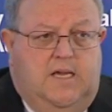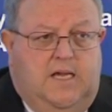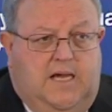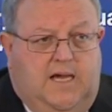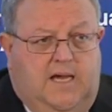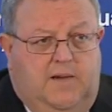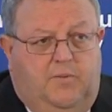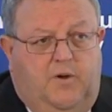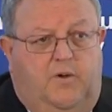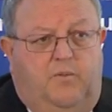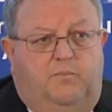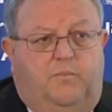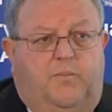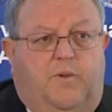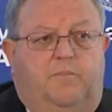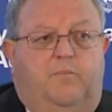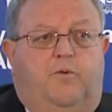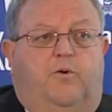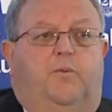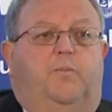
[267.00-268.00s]
Uh, but,
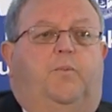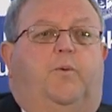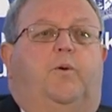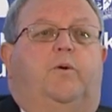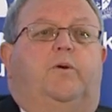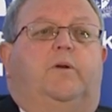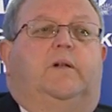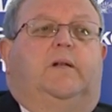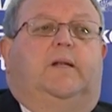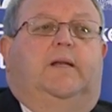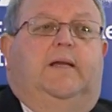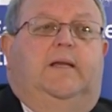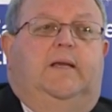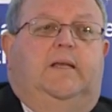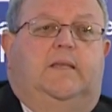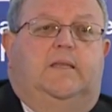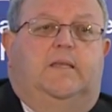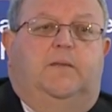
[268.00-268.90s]
but more importantly,